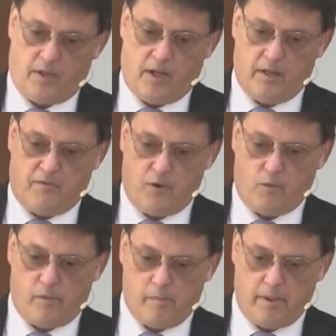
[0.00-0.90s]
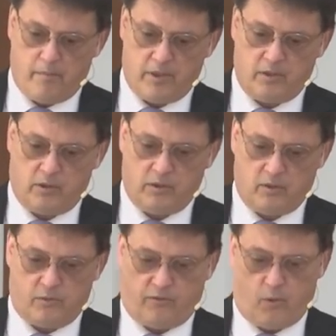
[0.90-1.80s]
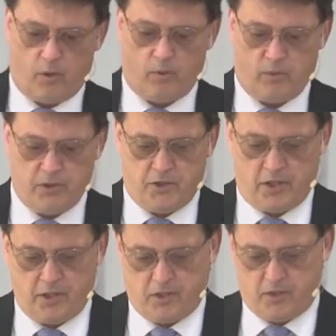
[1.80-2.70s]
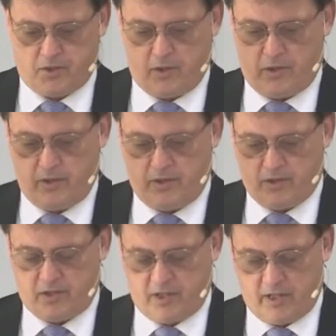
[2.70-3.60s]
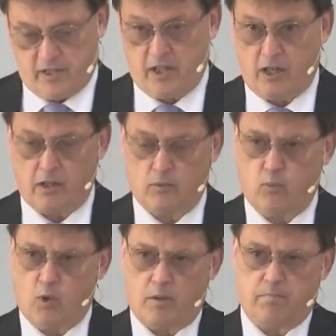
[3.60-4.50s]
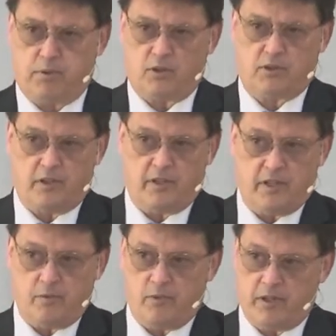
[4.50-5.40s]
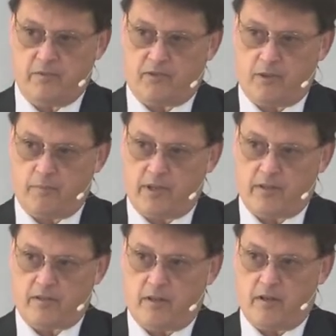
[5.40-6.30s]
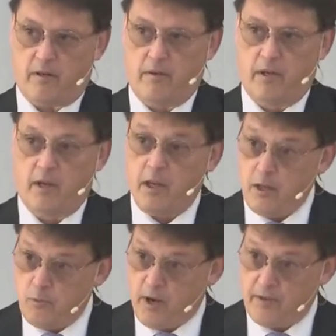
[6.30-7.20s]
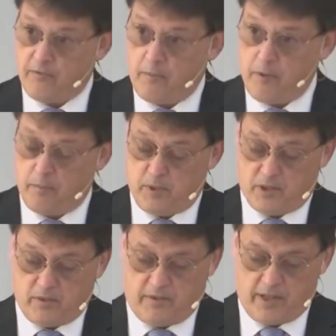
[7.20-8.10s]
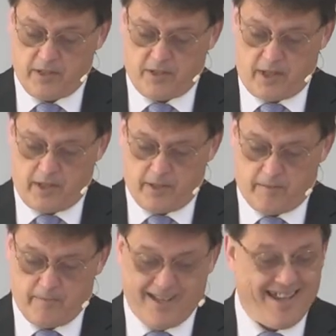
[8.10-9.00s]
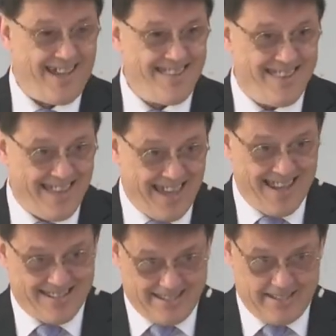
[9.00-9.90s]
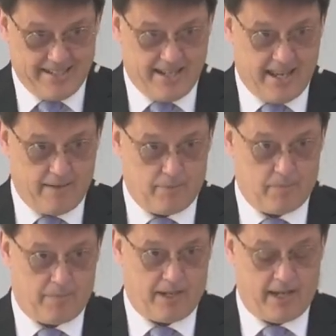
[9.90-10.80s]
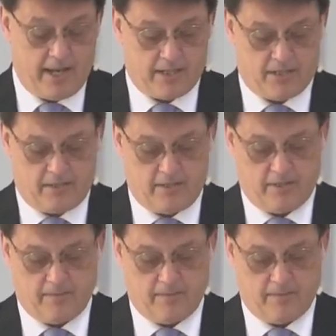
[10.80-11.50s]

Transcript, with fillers: And if you remember in Luke 4, when Jesus stood in the synagogue, what book did he read from that time? He read from the book of Isaiah. And that didn't happen by accident.